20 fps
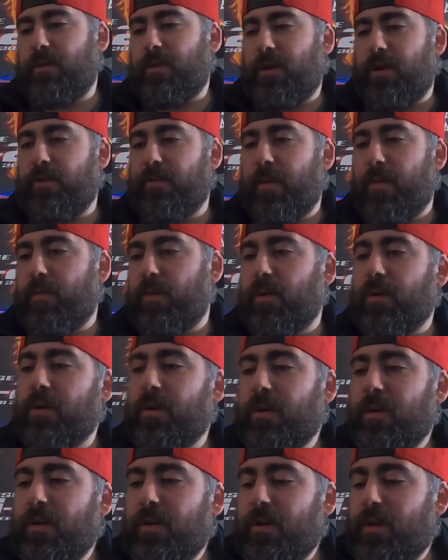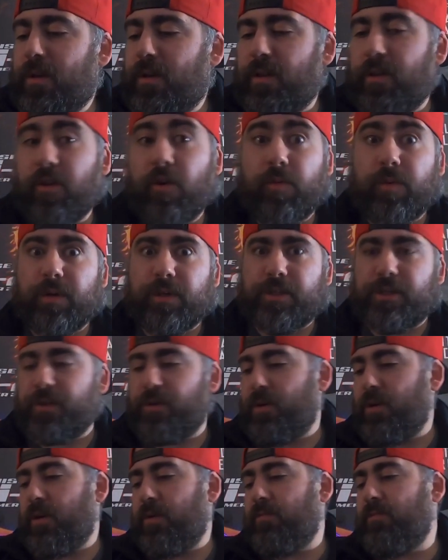I remember. Nobody
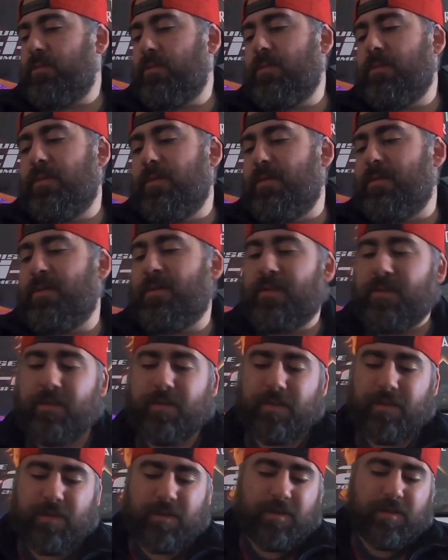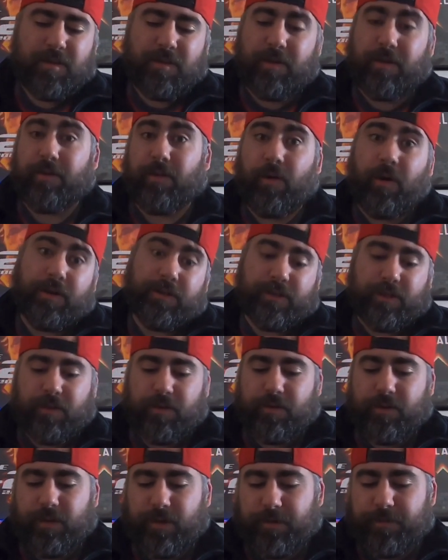showed up. They're lost
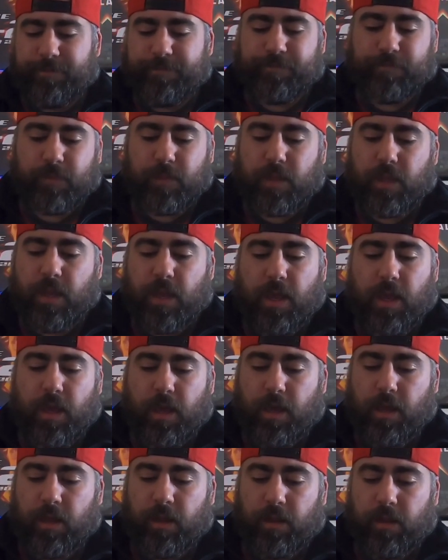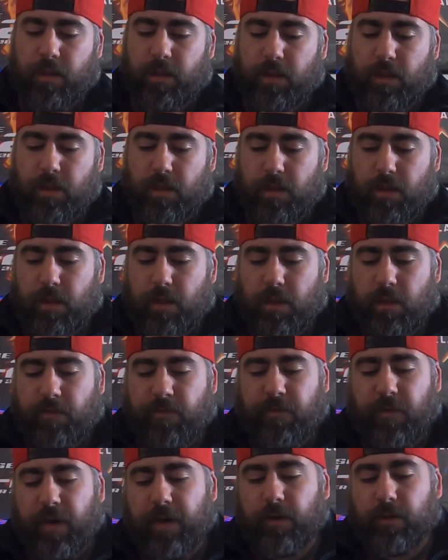though, yeah. And the
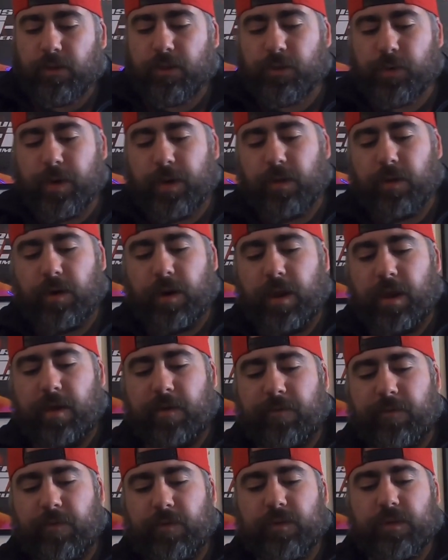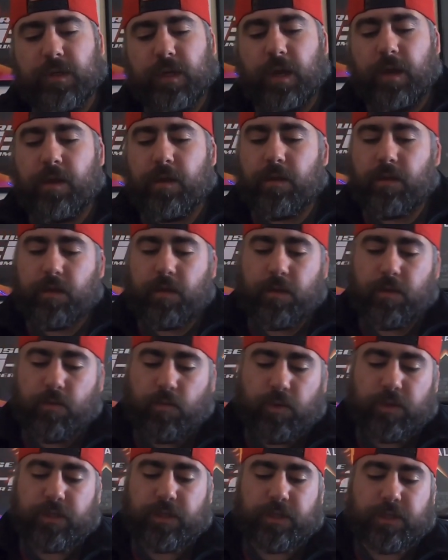final trailer I have for tonight,
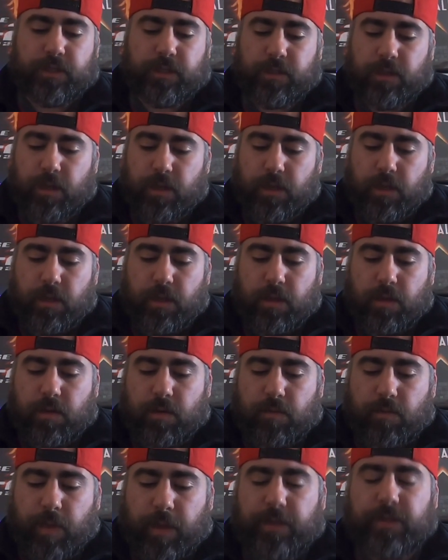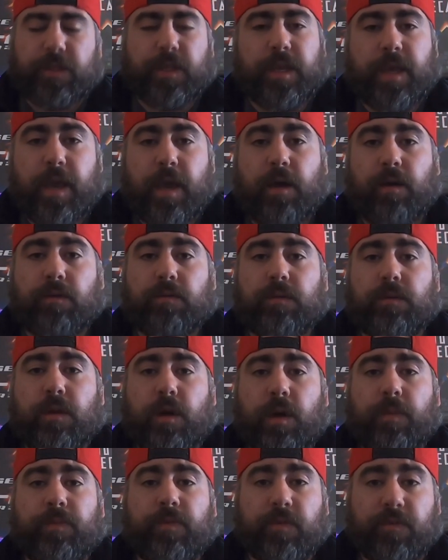which makes the count
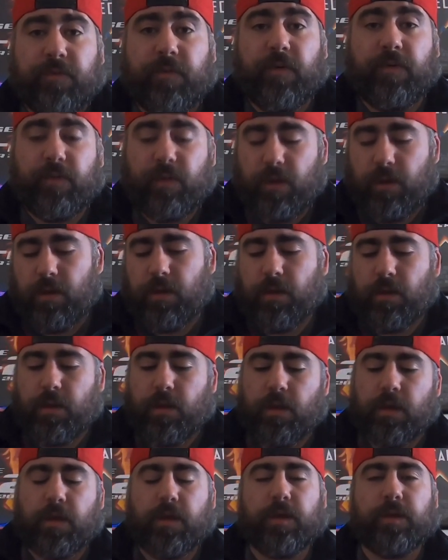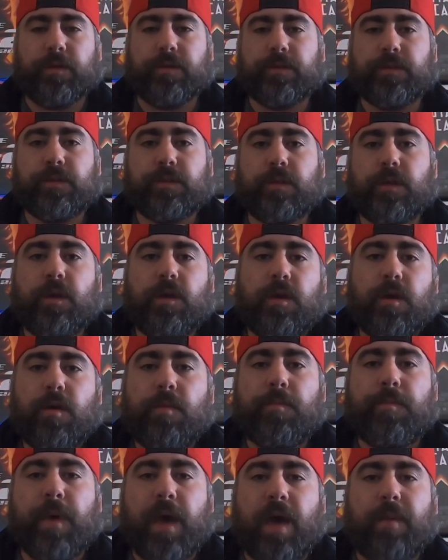up to 50, is
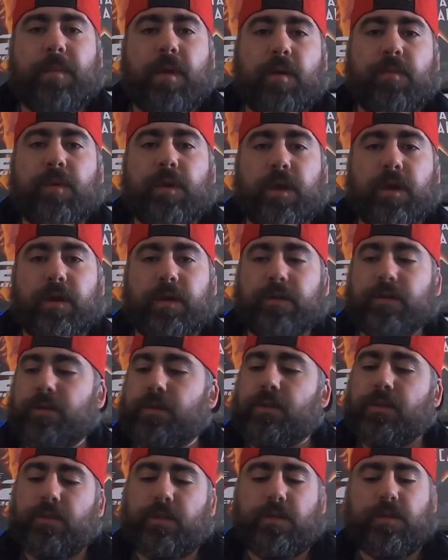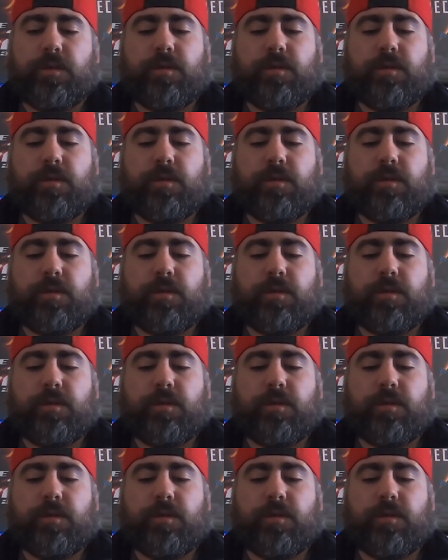Batman Begins.